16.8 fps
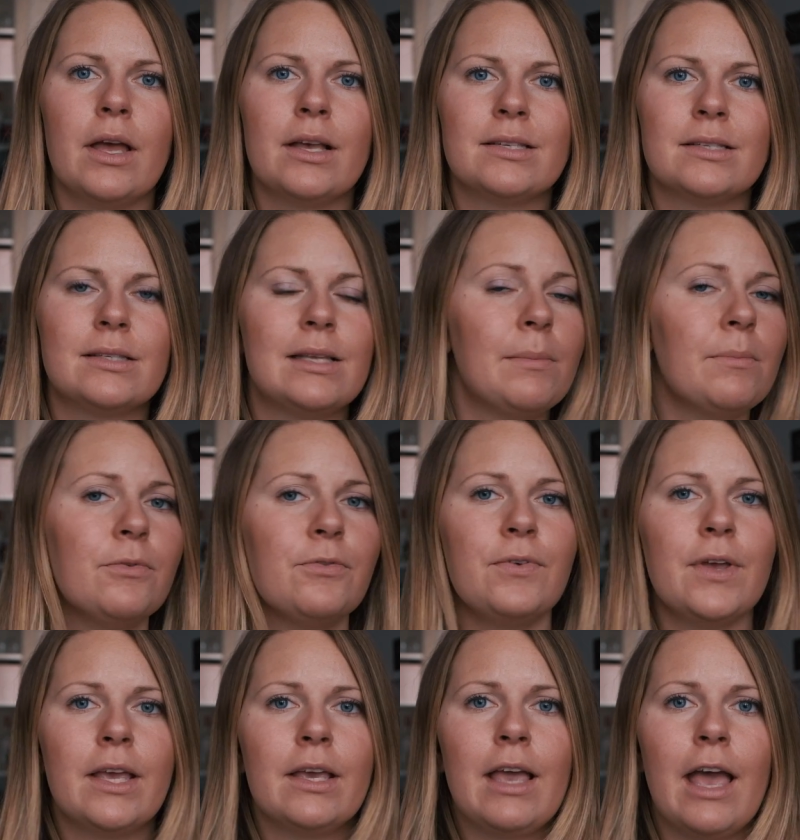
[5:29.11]

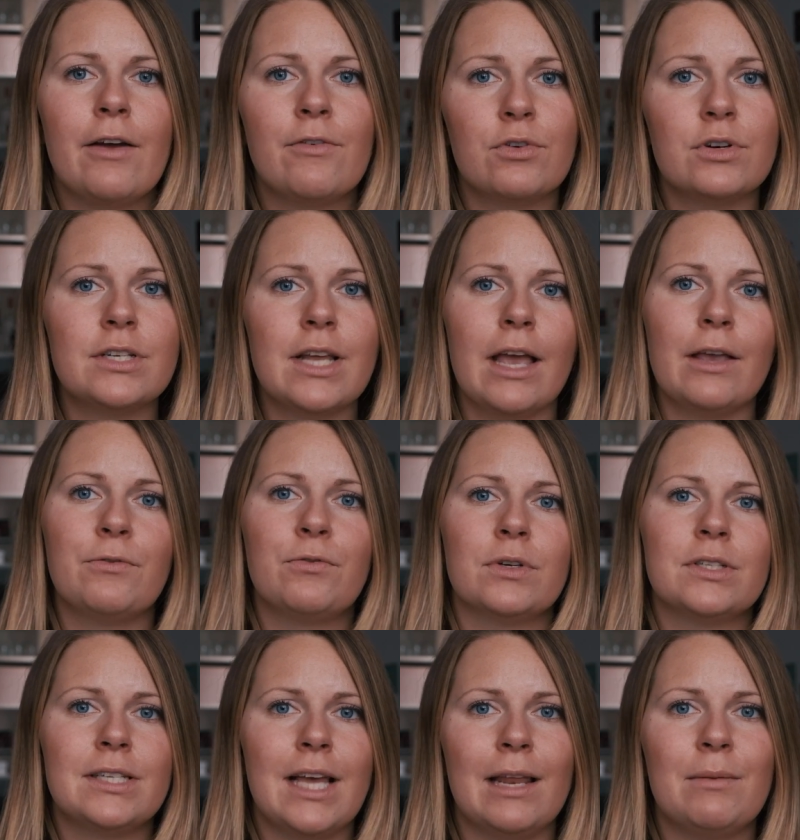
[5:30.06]
something every day
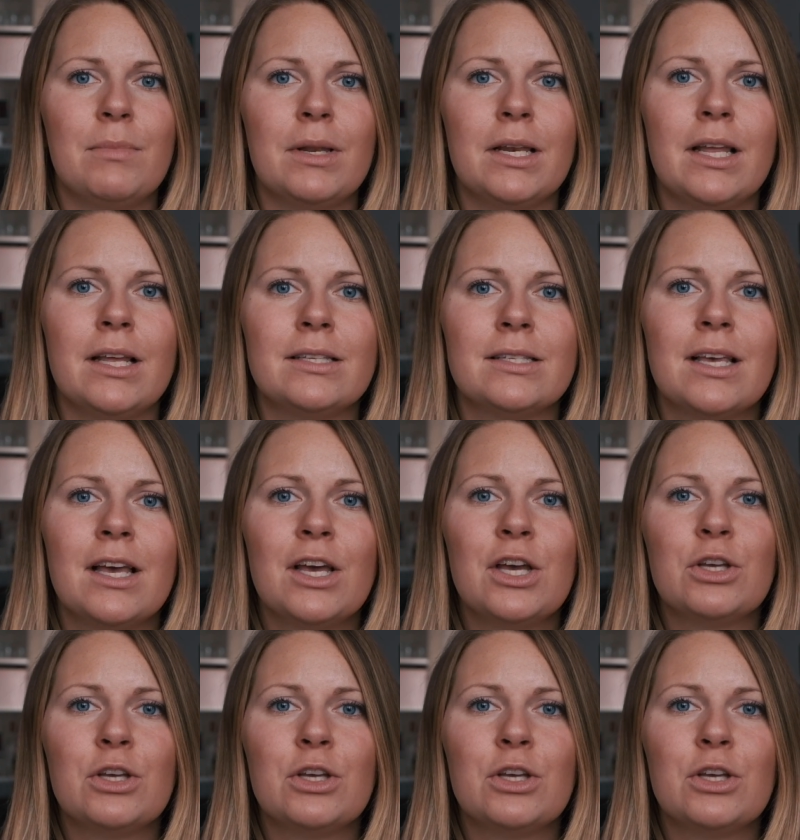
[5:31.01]
for 10 minutes,